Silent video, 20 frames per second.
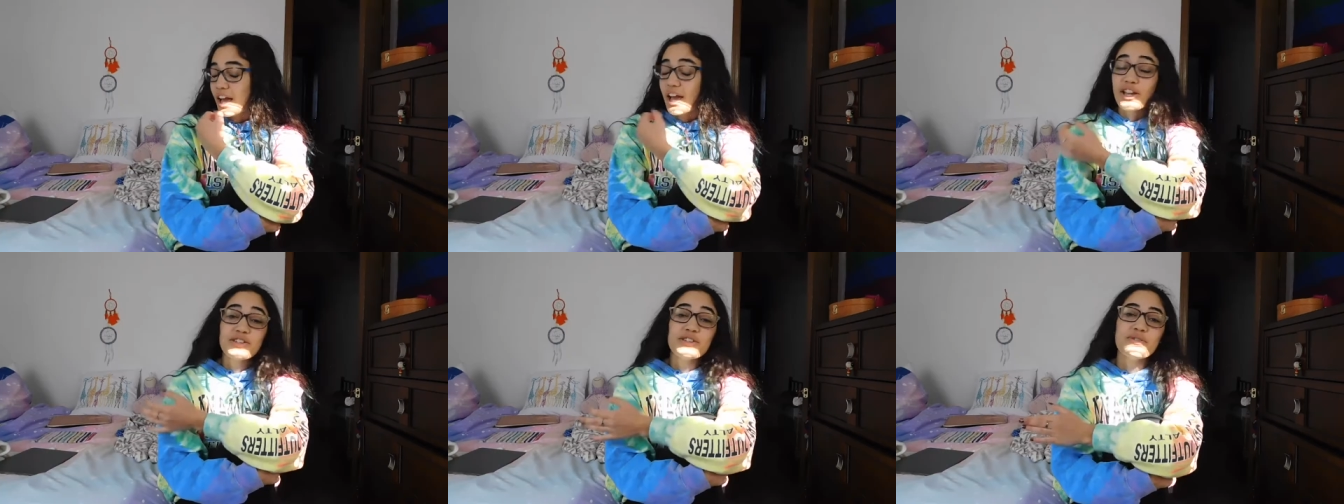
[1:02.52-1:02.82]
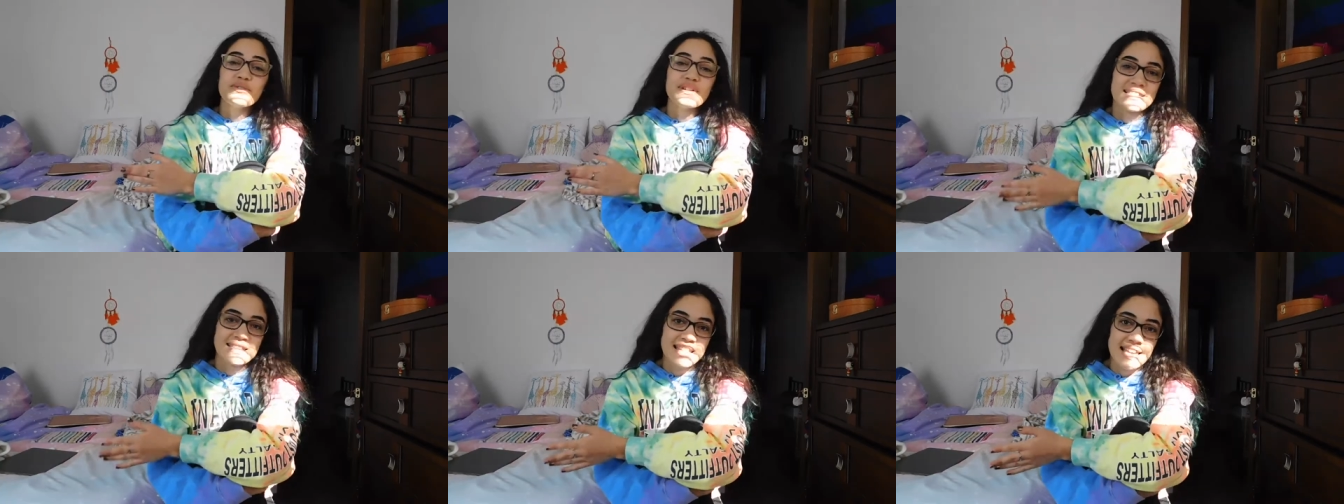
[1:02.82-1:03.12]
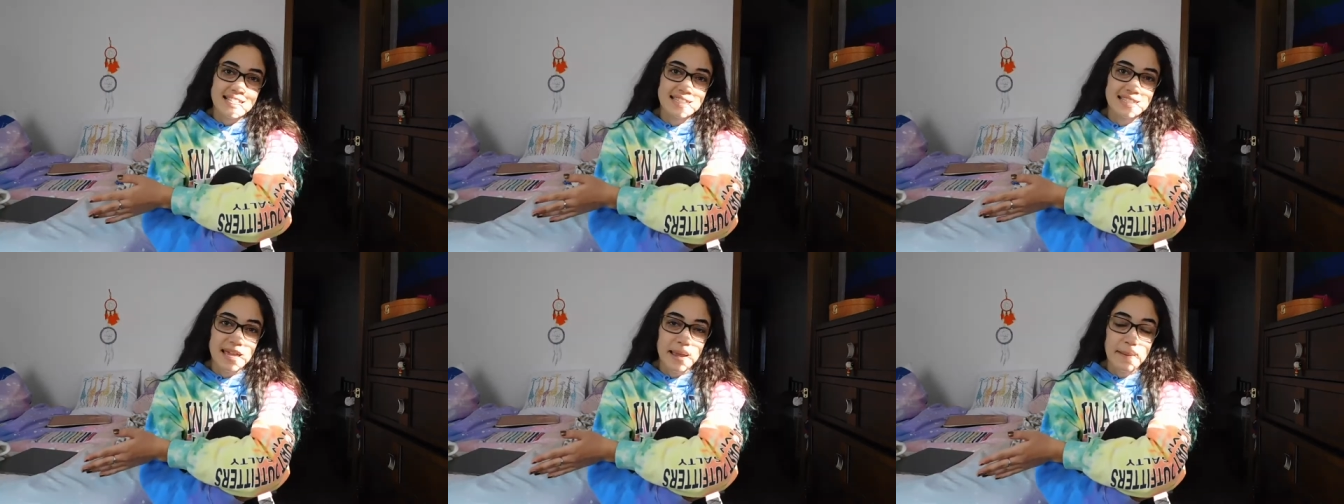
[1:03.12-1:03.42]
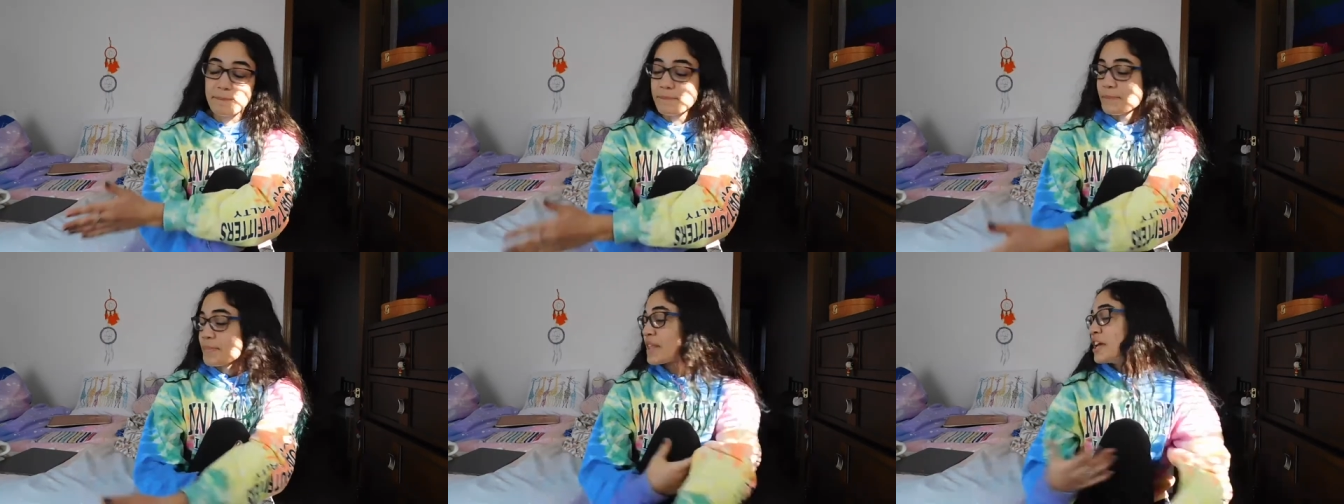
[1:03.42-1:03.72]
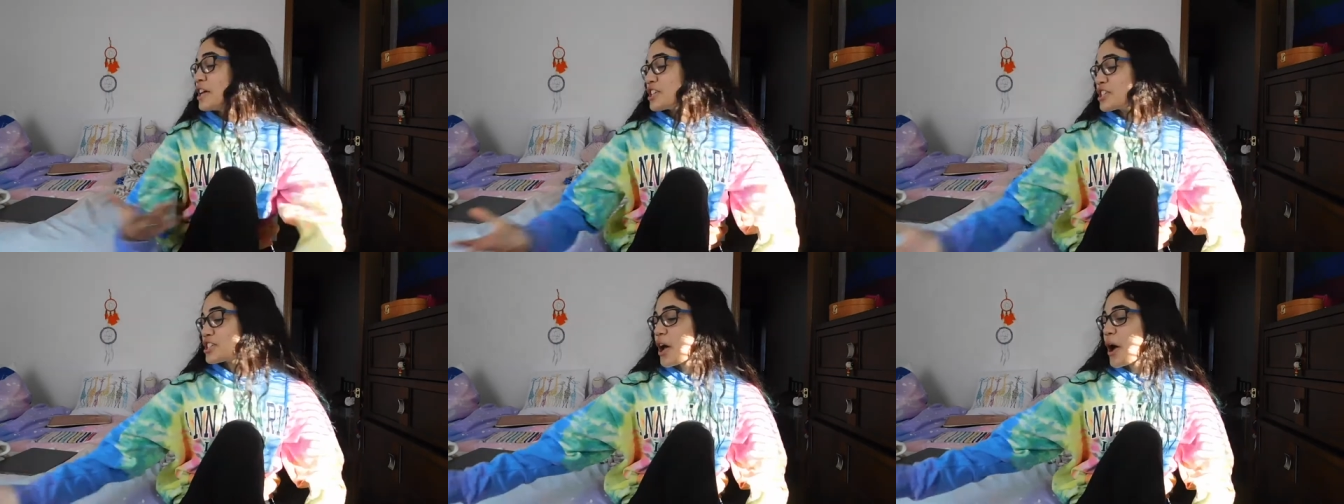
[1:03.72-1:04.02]
a unisex name.
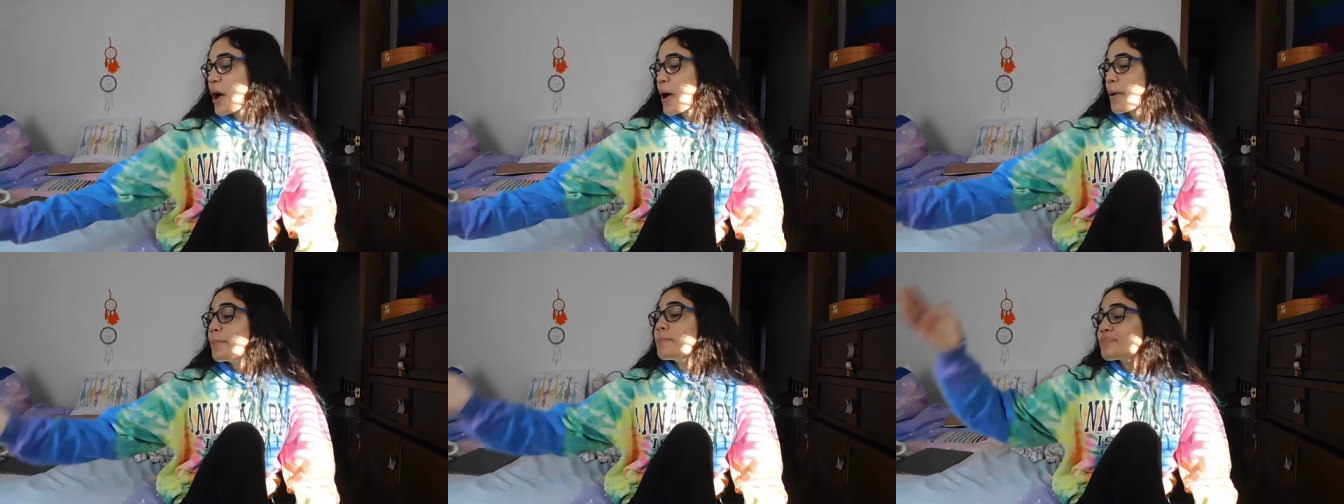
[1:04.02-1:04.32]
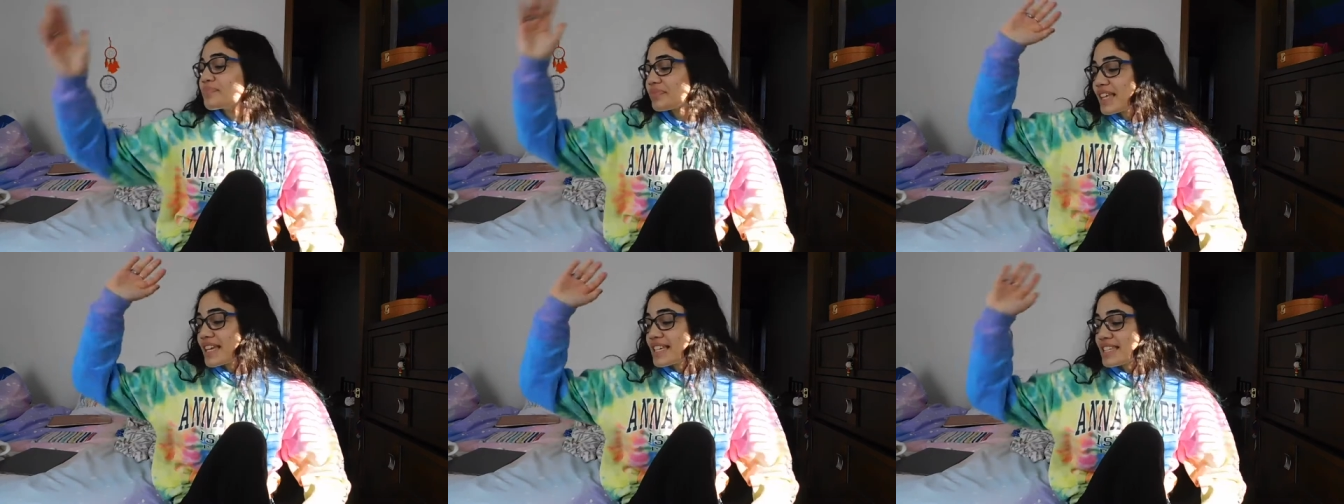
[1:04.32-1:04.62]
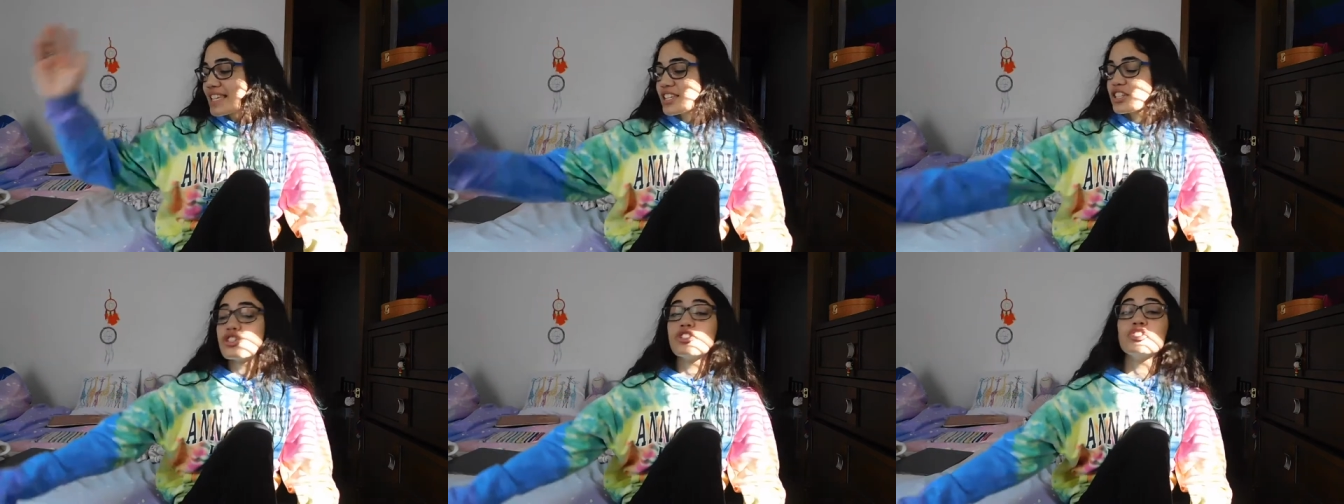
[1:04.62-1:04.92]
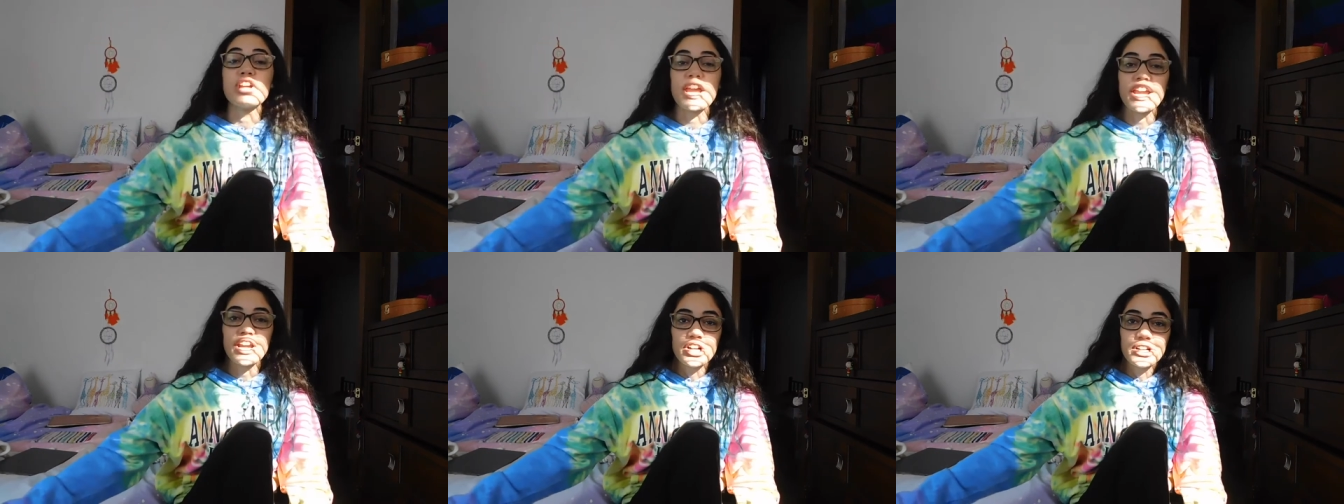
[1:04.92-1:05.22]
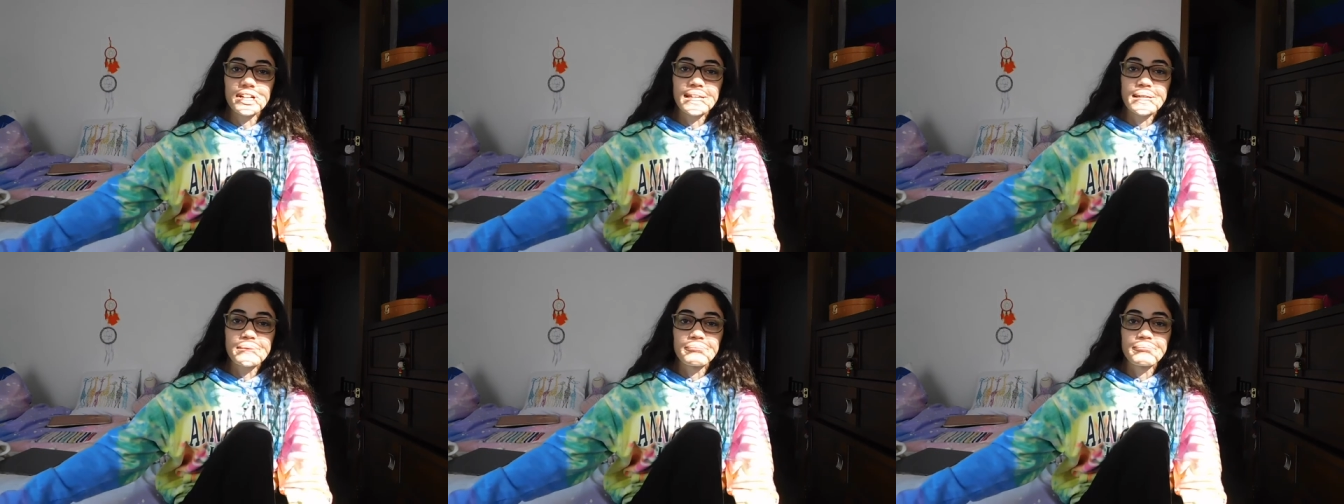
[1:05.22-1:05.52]
So, this is
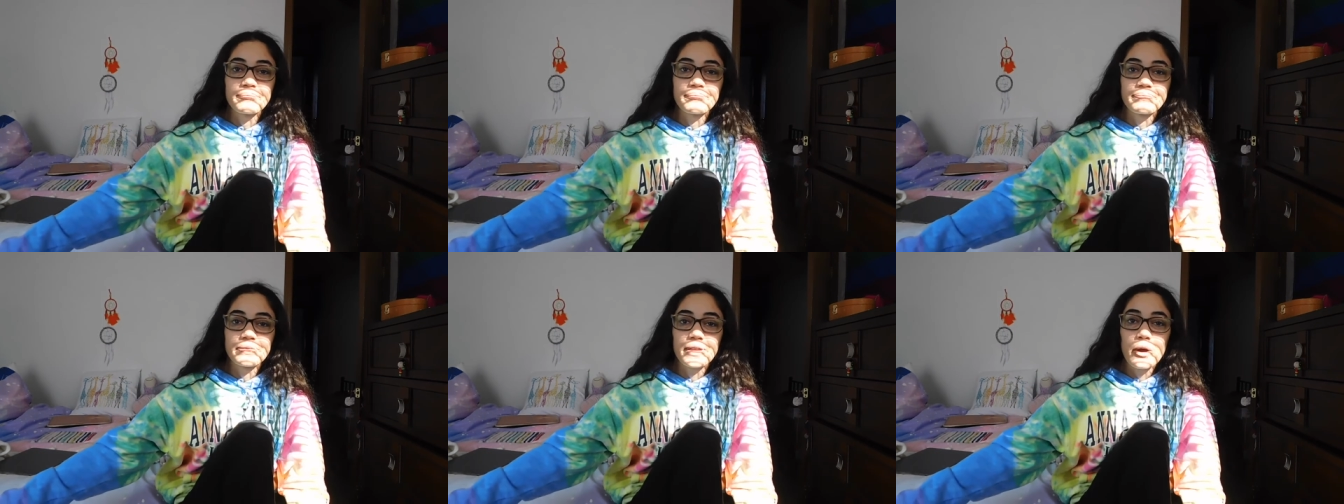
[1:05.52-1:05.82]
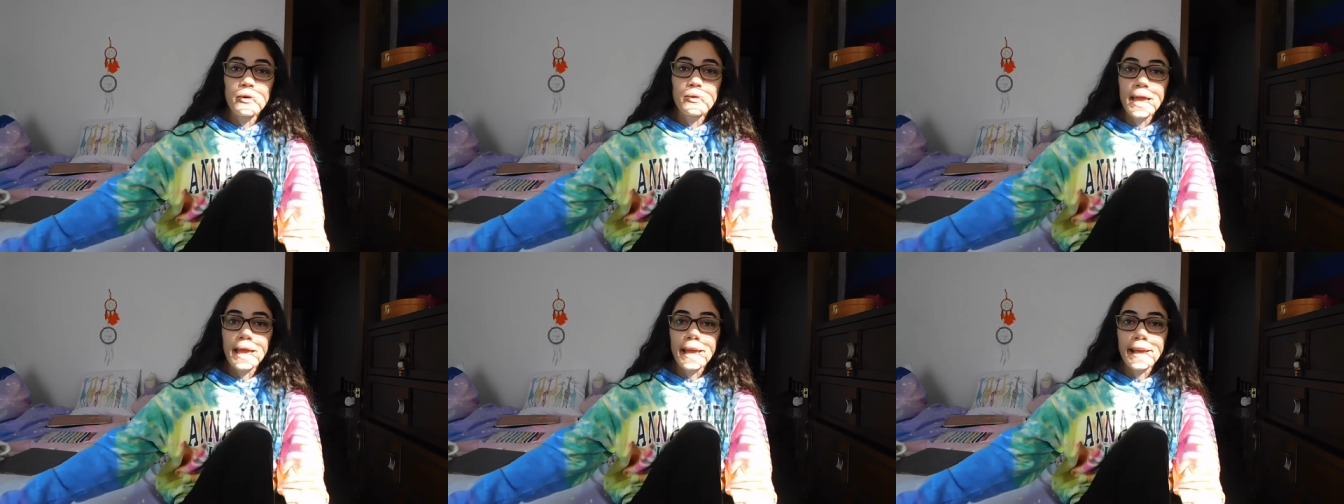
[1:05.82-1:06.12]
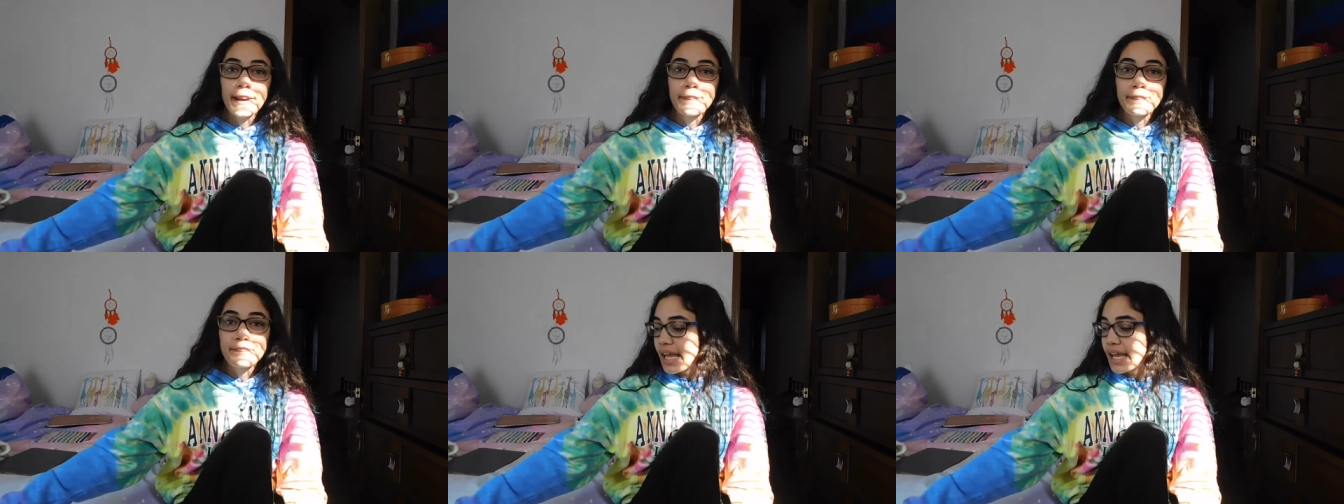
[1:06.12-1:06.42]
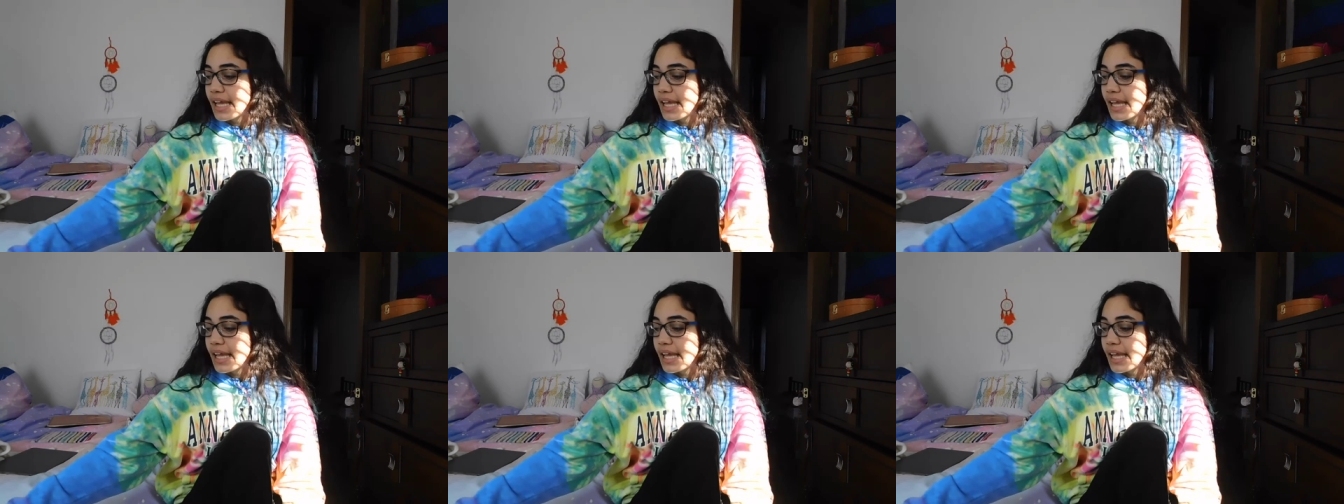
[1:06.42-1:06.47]
Jerry, okay?